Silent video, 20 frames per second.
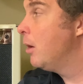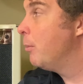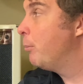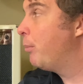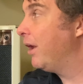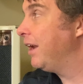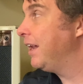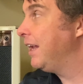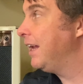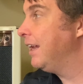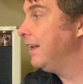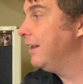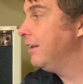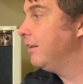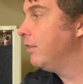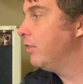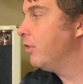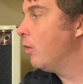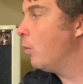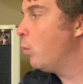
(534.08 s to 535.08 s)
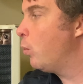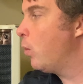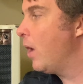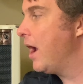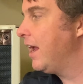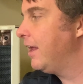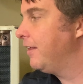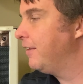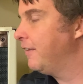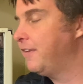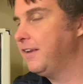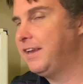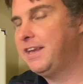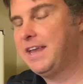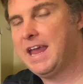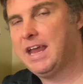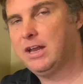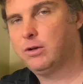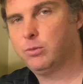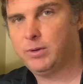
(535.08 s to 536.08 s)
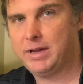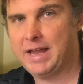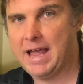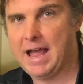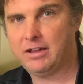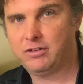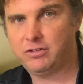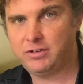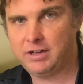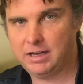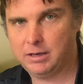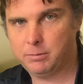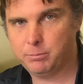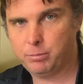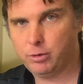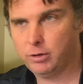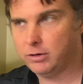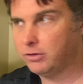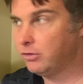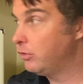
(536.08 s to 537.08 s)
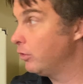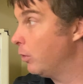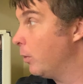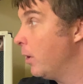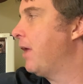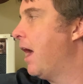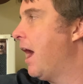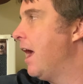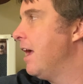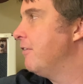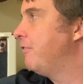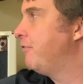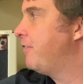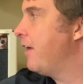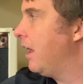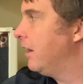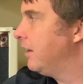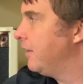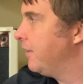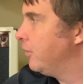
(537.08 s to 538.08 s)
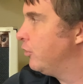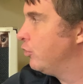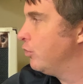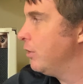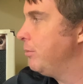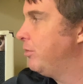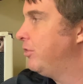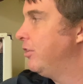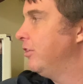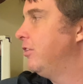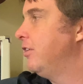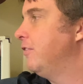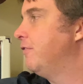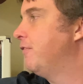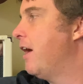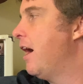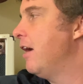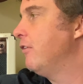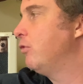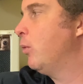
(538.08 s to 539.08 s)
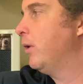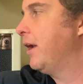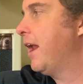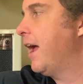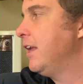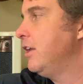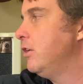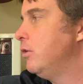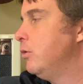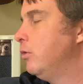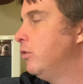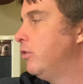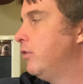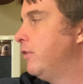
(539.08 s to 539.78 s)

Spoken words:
but in the way that the gain reacts to input. So I have found in the Dream65, when I use